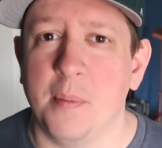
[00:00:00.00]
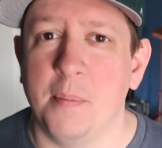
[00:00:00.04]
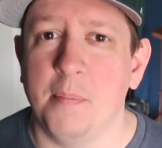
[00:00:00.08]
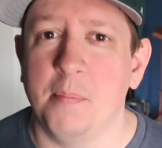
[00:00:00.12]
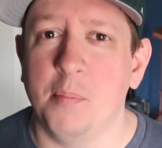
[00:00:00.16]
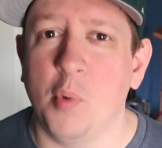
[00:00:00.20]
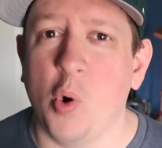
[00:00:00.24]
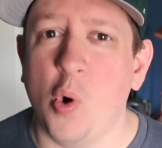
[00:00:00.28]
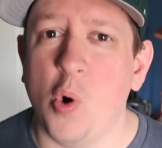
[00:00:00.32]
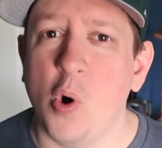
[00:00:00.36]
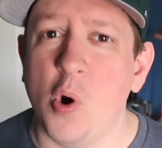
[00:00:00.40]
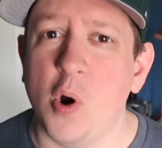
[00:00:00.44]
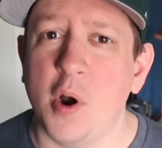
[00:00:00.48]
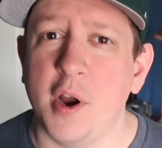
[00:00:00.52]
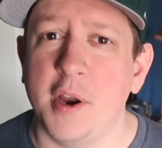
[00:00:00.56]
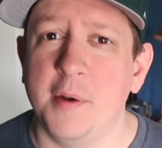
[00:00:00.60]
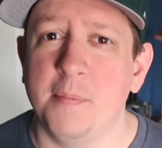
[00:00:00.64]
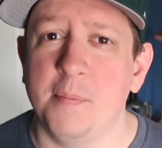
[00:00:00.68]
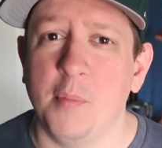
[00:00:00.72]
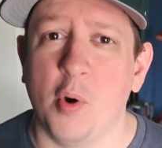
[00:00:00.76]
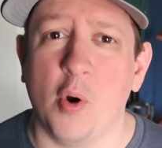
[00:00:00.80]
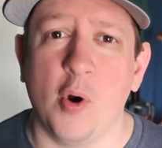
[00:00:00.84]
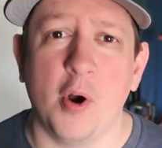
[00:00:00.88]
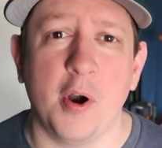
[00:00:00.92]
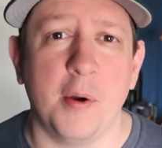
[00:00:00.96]
more and
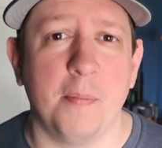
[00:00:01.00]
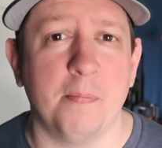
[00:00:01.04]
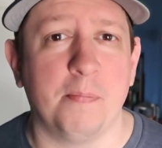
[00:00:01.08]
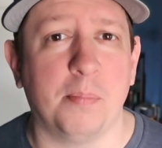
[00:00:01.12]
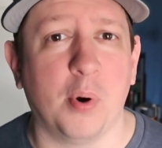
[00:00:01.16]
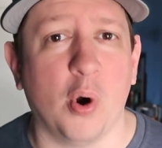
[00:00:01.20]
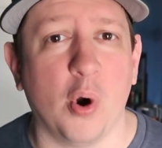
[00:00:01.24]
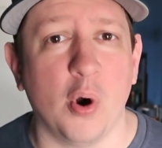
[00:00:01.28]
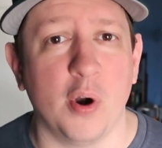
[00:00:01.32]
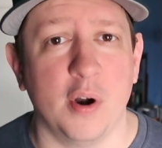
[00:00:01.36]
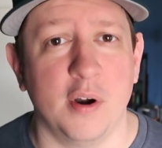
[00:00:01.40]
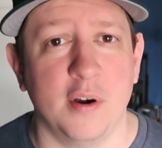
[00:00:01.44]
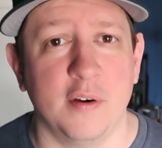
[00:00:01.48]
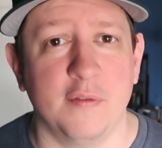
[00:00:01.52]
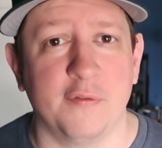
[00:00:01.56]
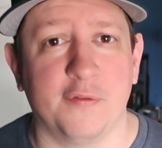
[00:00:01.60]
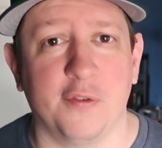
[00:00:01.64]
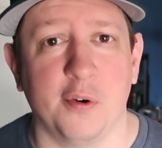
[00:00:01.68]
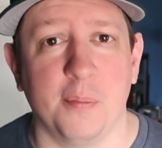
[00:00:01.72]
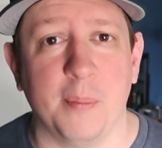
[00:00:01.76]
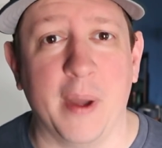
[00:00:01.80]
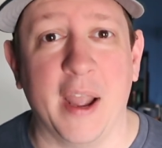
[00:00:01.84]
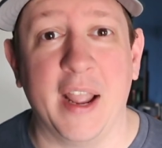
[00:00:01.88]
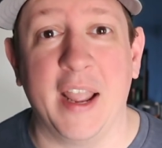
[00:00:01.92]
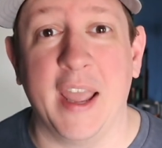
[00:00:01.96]
more important for my